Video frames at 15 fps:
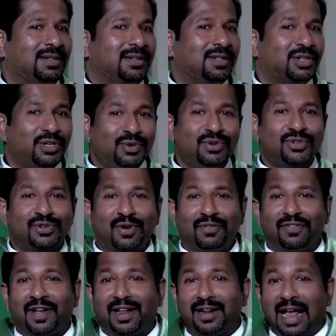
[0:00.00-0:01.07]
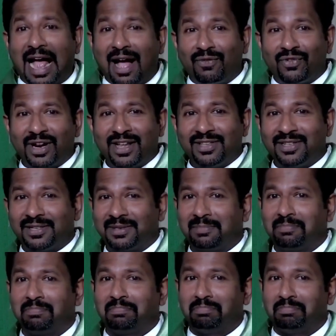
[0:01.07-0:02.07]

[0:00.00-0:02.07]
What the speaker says: the shoes of an average